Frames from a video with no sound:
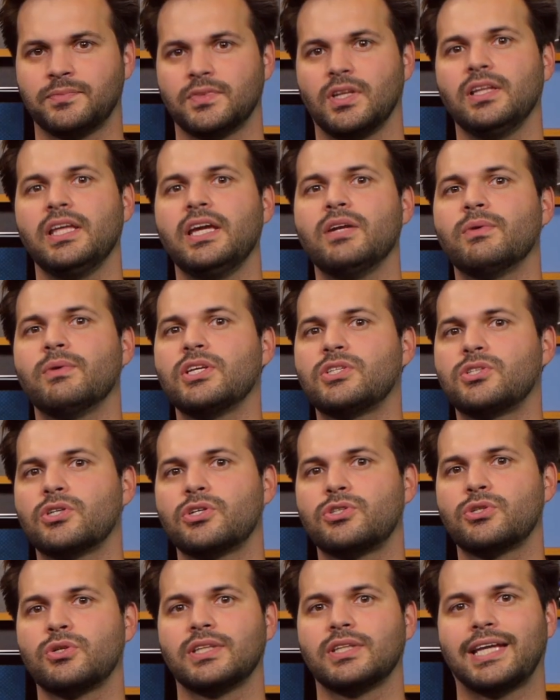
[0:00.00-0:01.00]
The lead
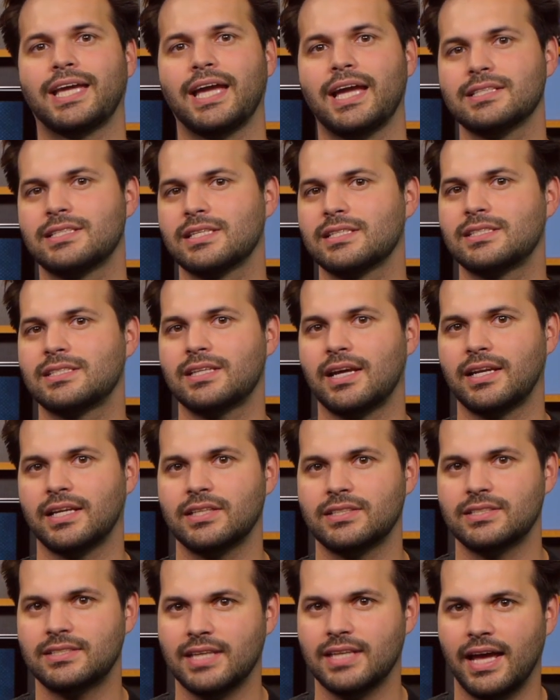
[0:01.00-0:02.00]
researcher in the Kansas study
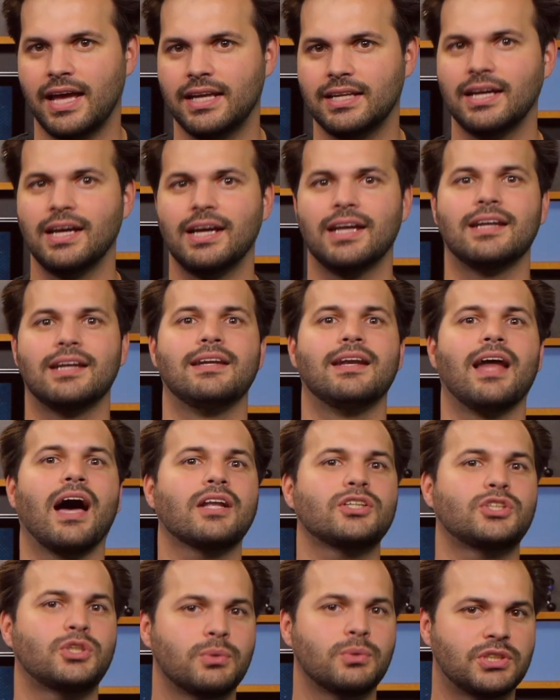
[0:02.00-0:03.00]
said
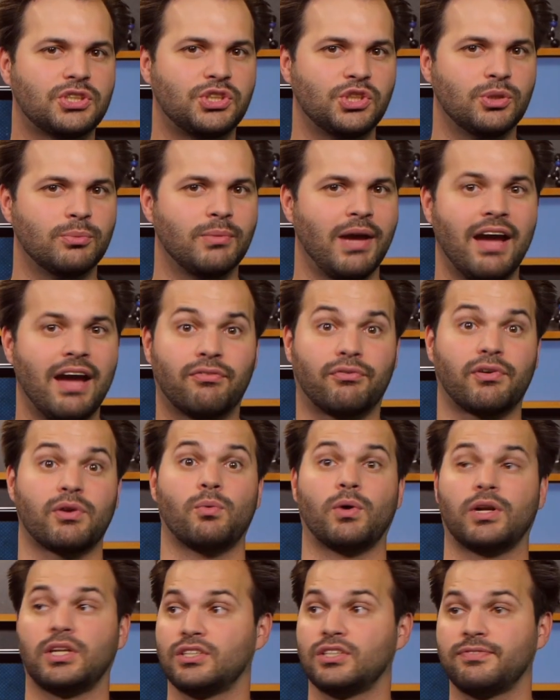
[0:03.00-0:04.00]
not to assume
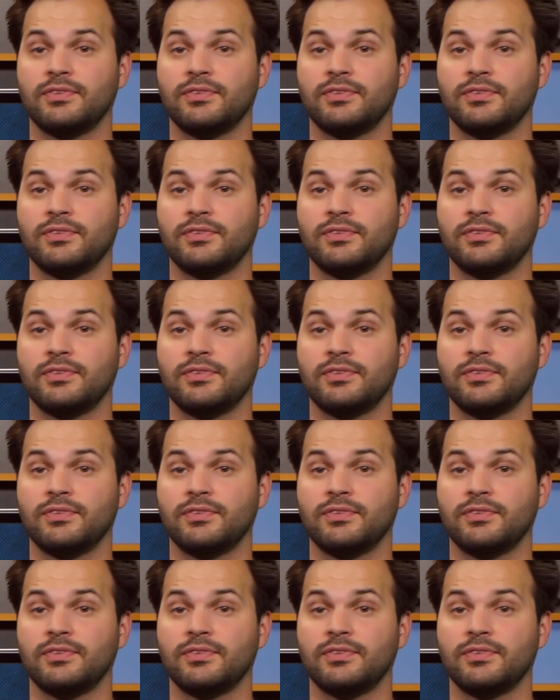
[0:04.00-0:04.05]
everyone is